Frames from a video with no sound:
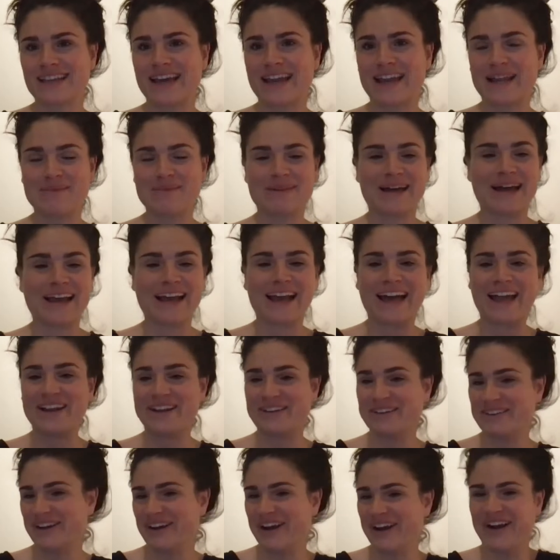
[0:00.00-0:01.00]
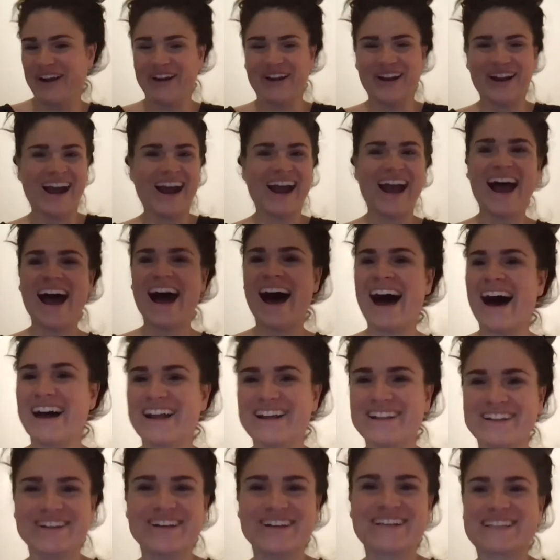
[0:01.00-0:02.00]
And I'm like, I don't know how
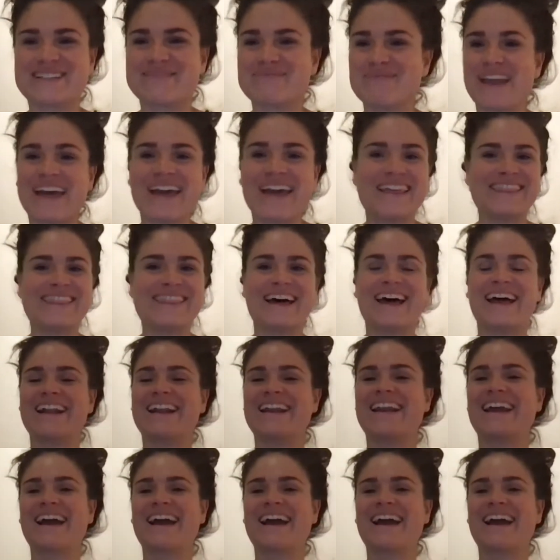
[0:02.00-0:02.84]
you explain that.